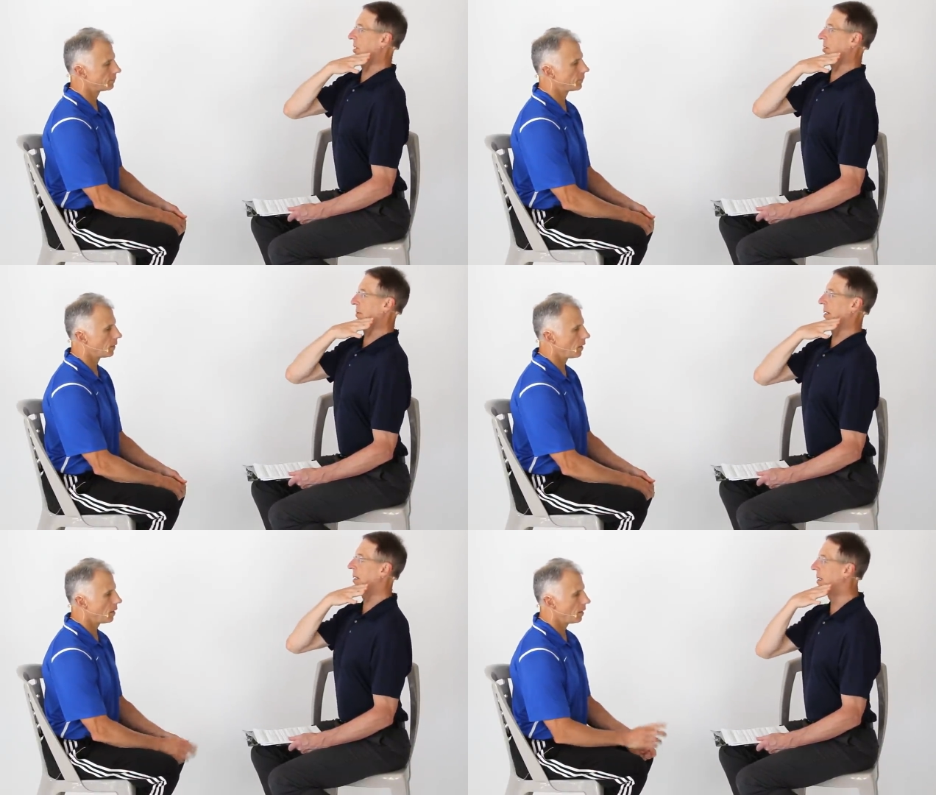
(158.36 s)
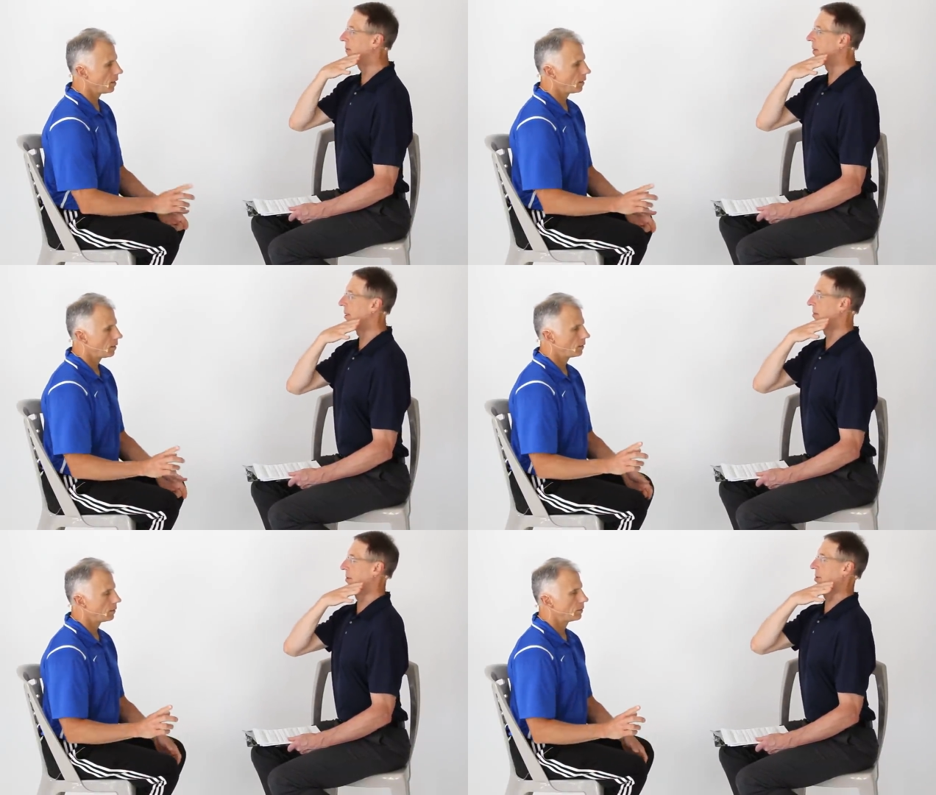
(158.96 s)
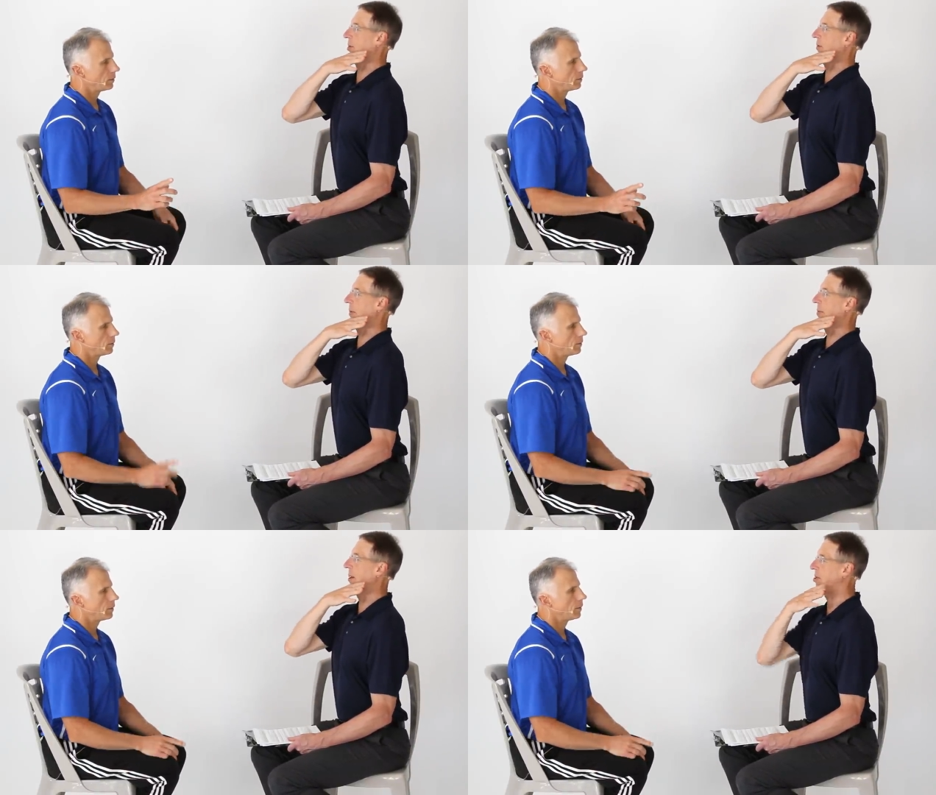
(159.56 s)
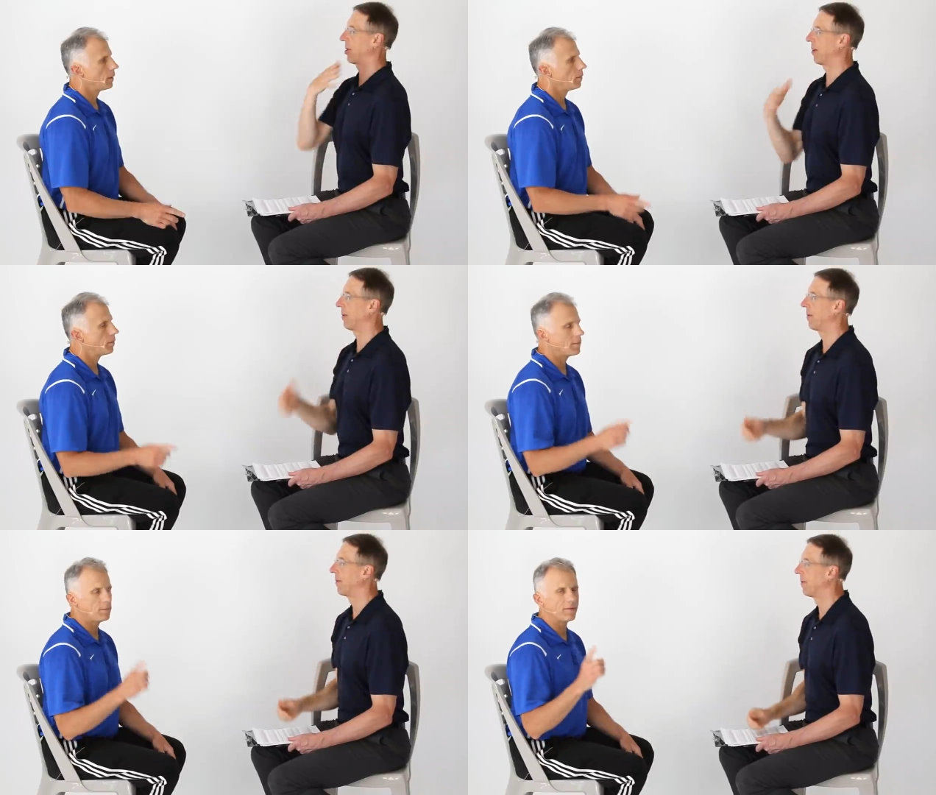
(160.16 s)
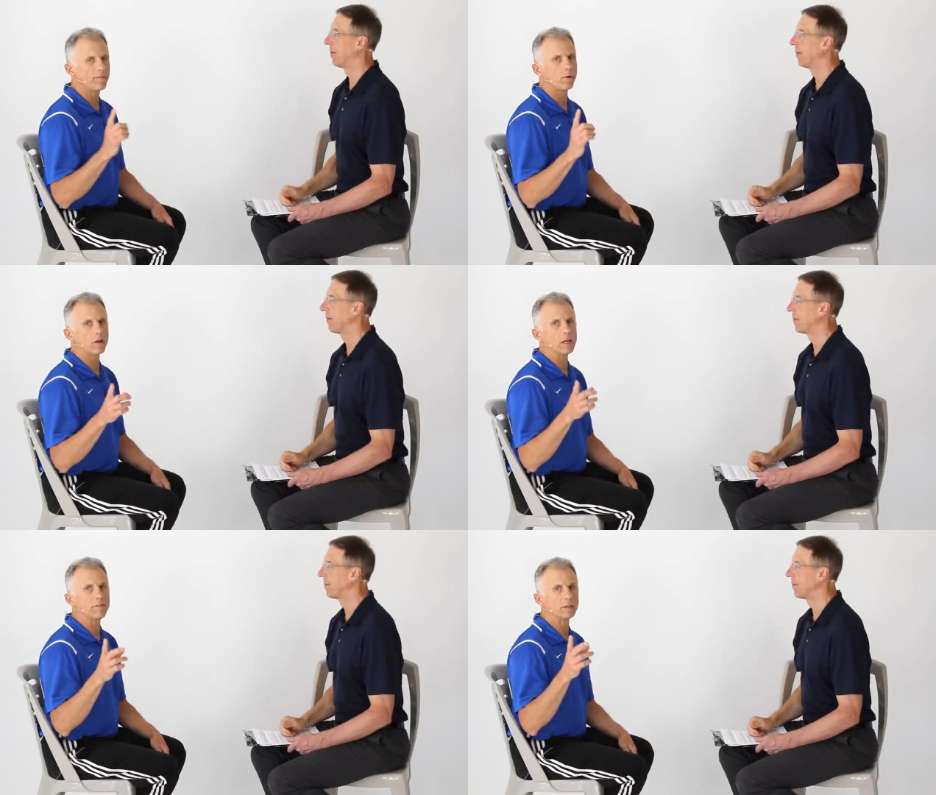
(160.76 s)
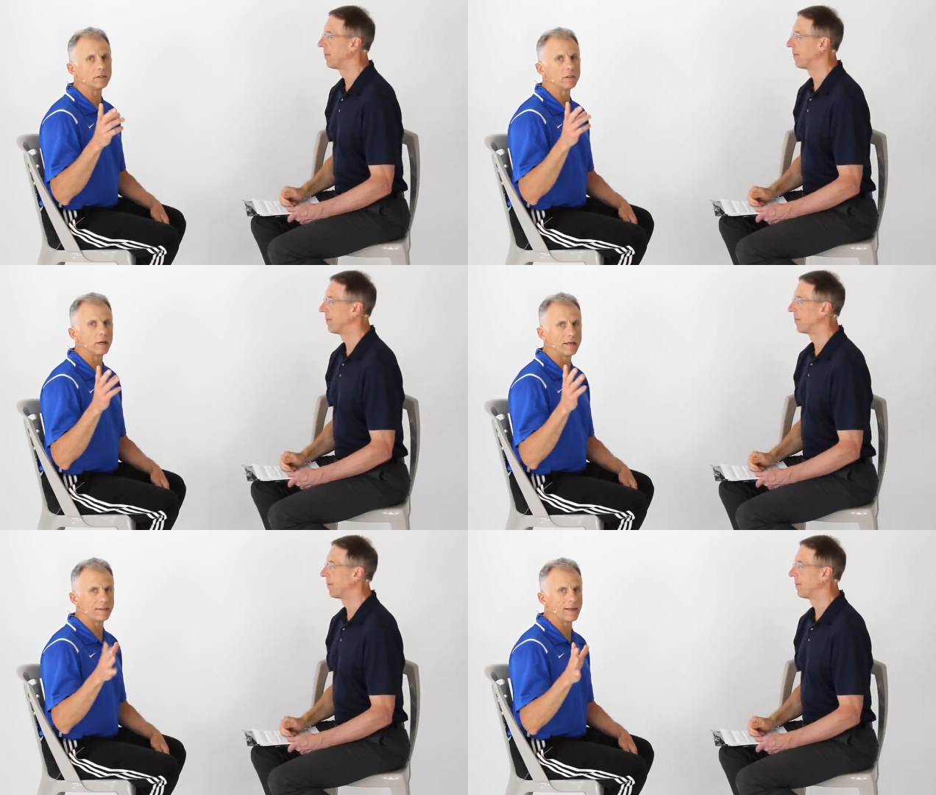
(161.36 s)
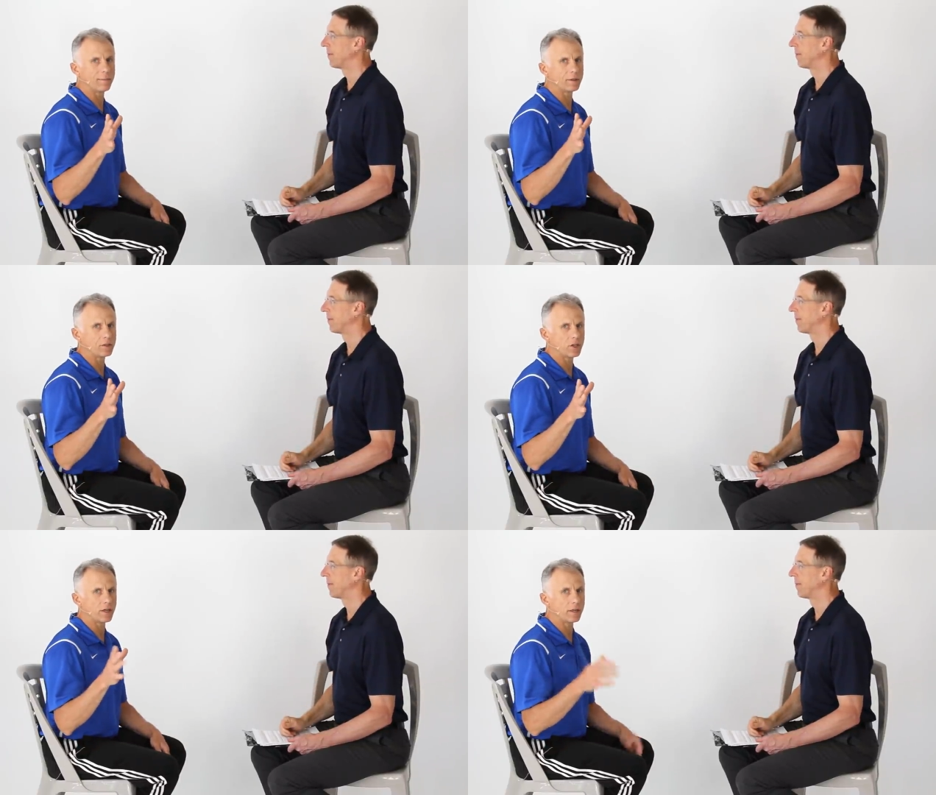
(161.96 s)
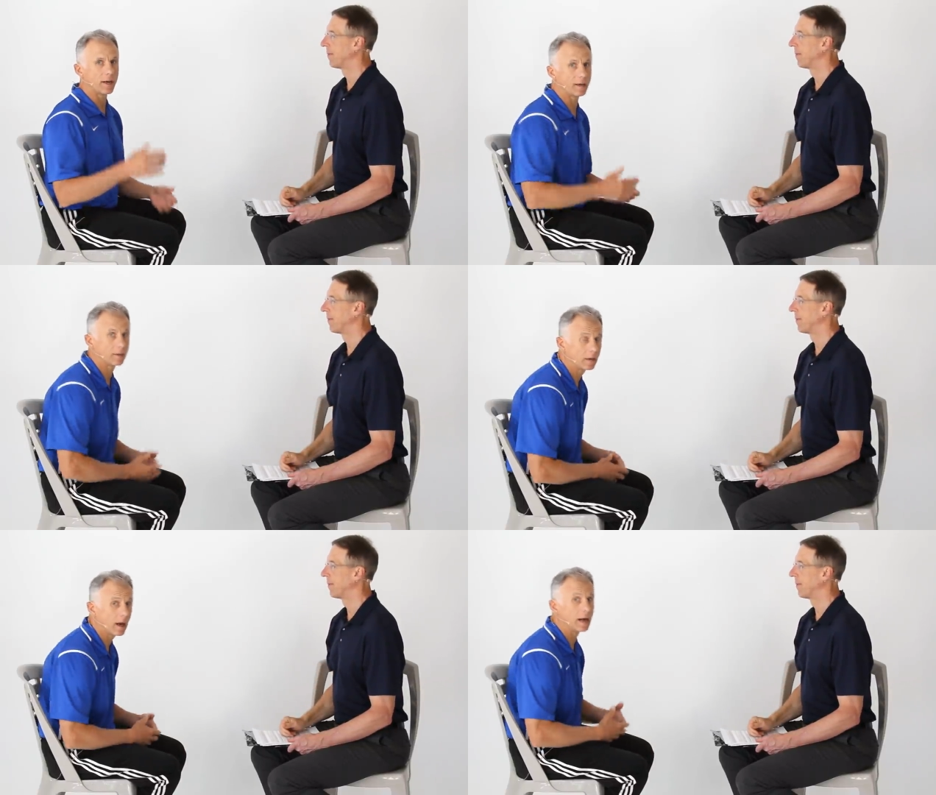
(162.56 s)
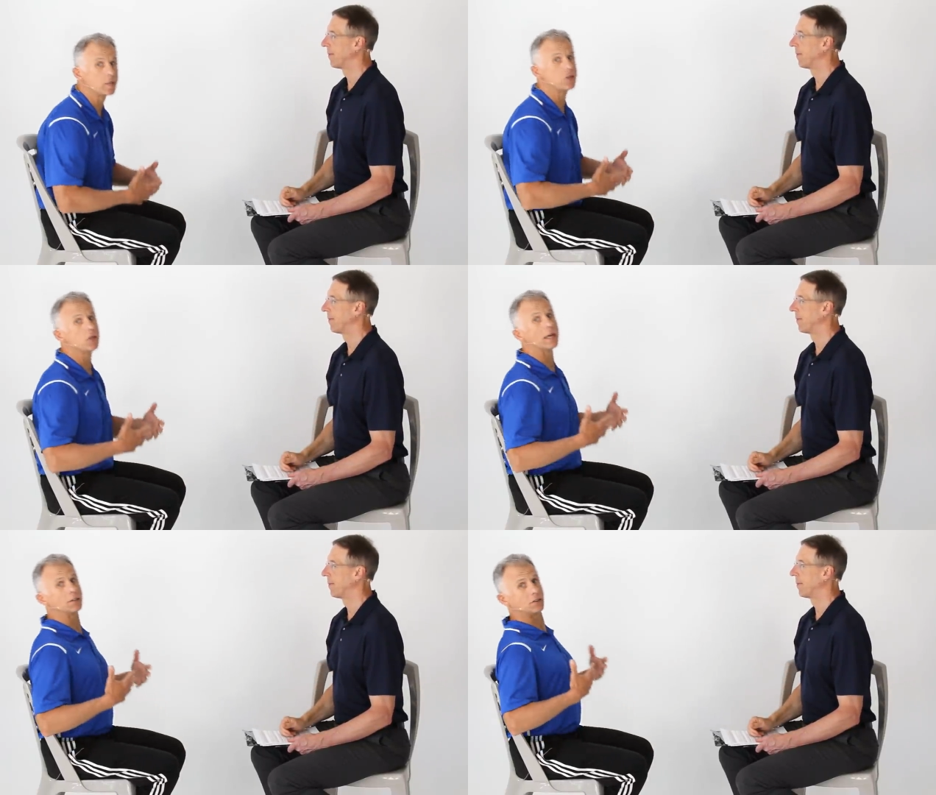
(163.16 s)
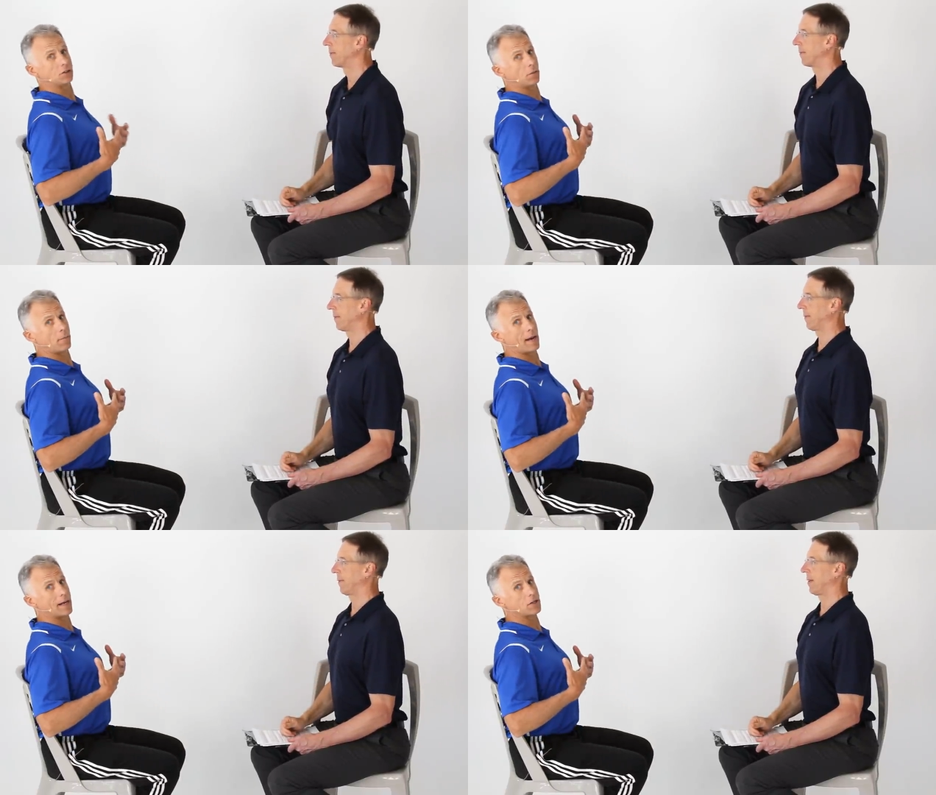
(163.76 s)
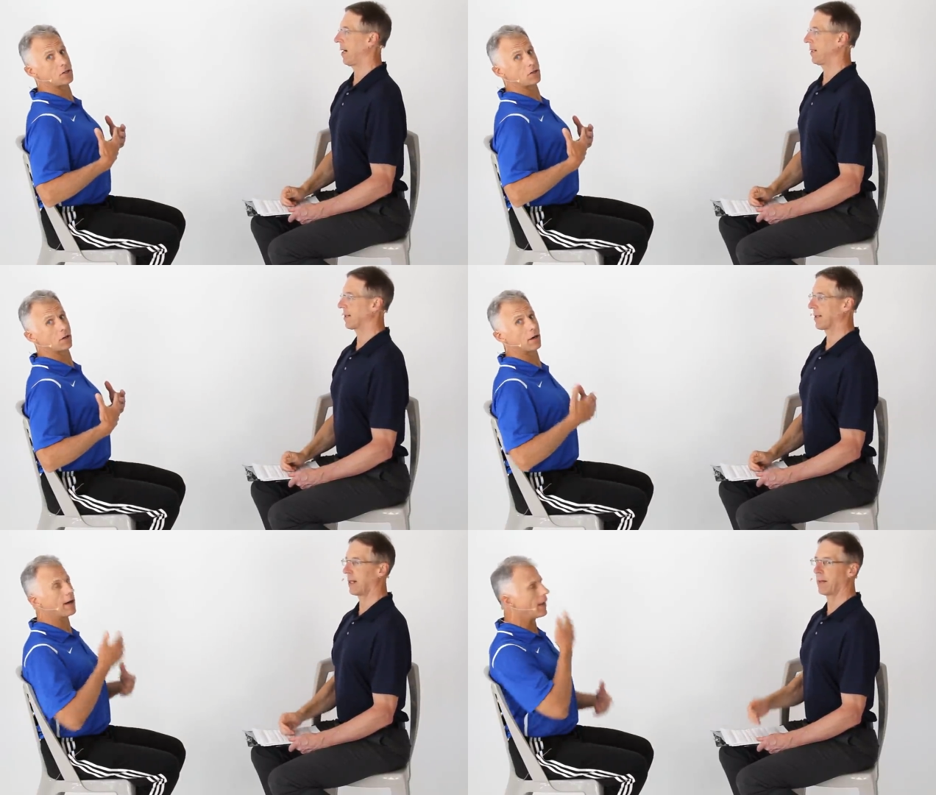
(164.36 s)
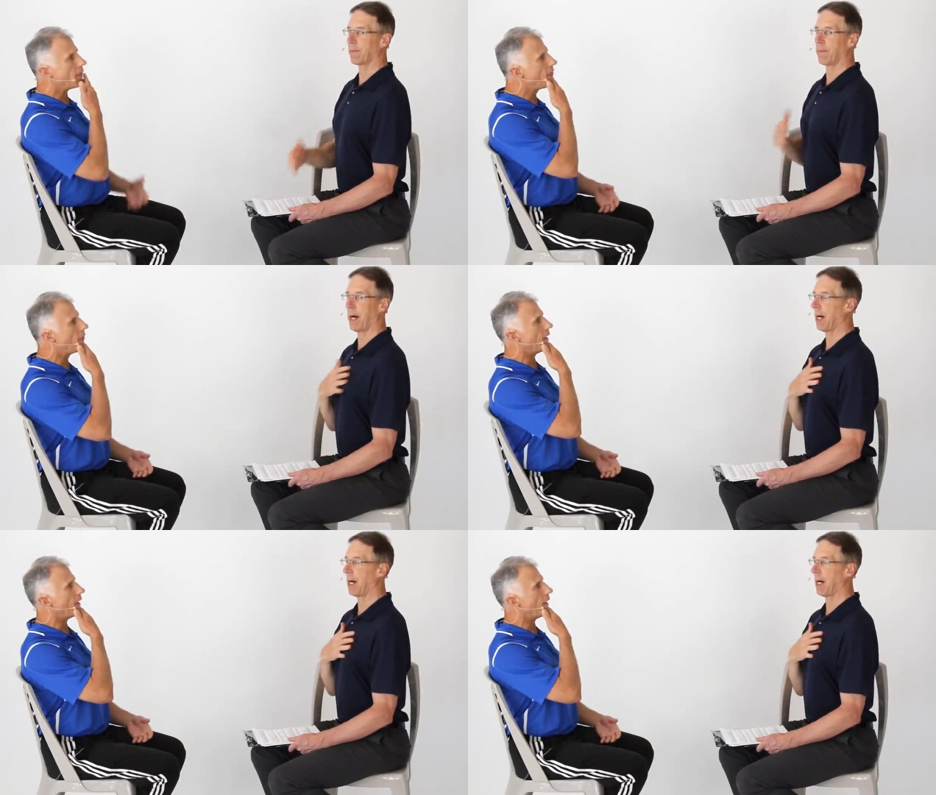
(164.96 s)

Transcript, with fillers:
Speaker 1: little bit and give it a little bit of overpressure.
Speaker 2: But before you even attempt the chin tuck, adjust your posture yes, and posture